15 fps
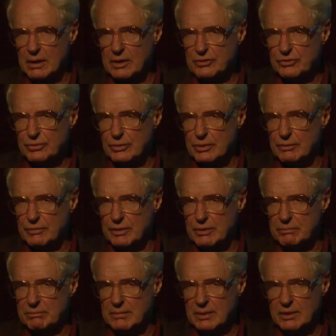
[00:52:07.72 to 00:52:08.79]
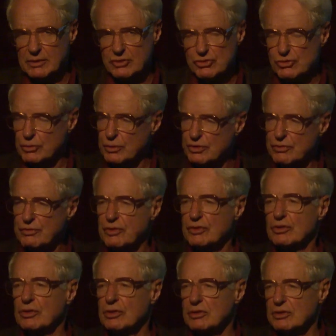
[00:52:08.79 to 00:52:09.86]
sort of a Jewish
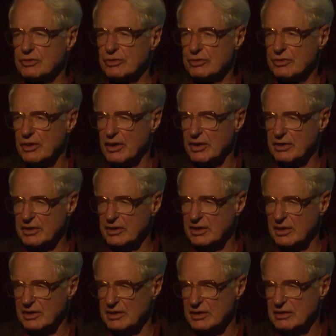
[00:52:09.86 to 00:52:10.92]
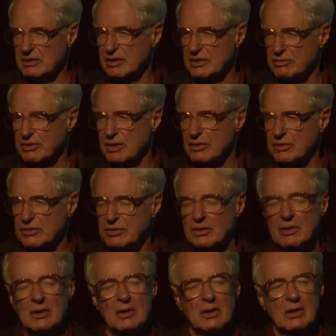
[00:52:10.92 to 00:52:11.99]
fraternal society in Cleveland
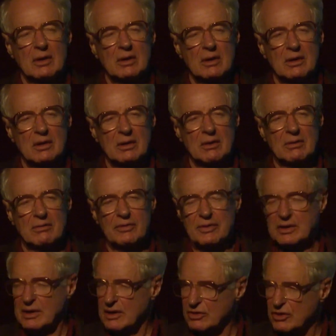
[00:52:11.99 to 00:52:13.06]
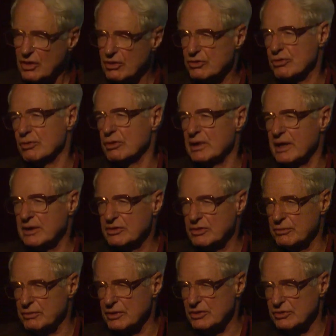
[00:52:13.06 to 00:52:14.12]
that had cultural
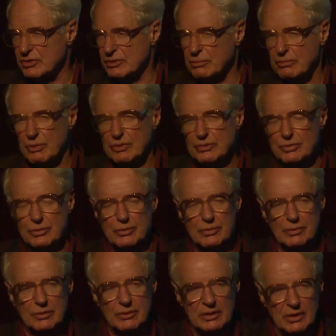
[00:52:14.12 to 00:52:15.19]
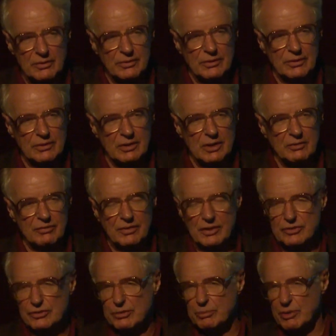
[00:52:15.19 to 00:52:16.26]
activities at one sort or another, and I
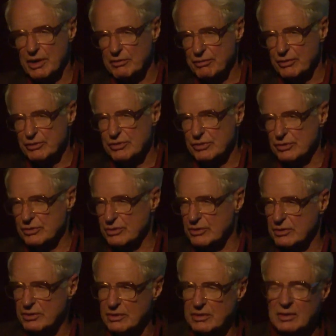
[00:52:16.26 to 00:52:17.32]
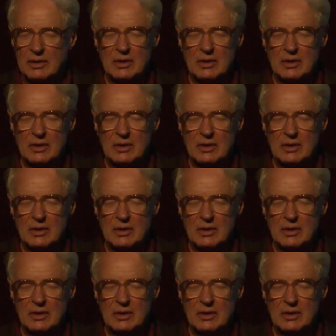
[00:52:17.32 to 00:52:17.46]
found some references in a